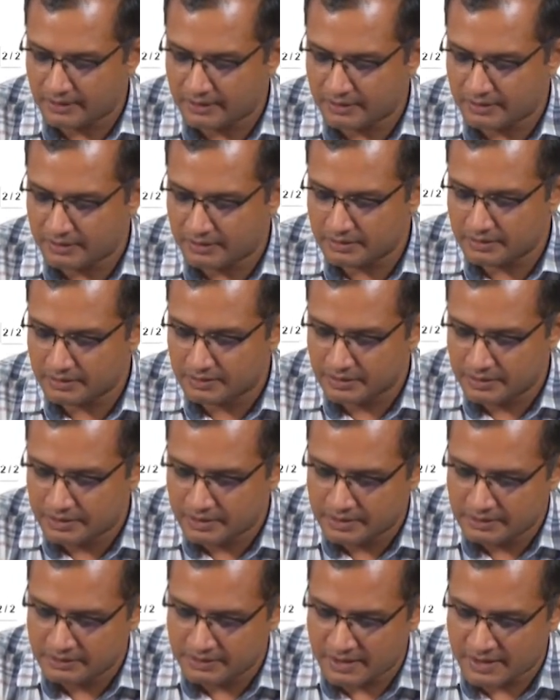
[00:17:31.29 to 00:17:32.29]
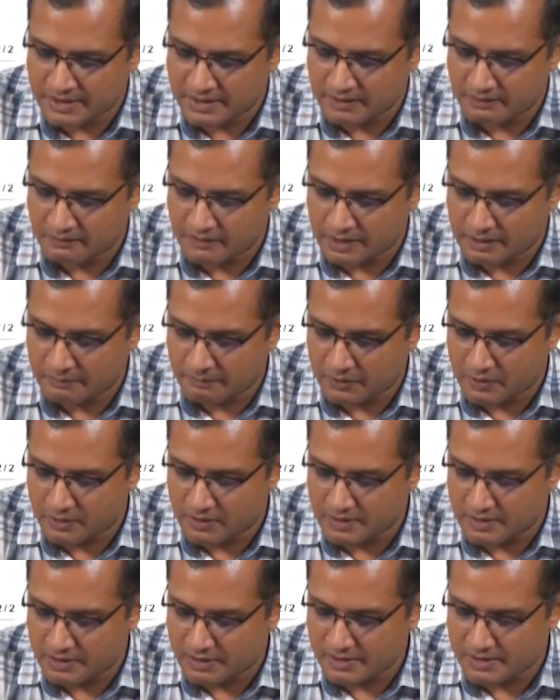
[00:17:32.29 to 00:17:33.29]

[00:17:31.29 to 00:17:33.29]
there is a 1 upon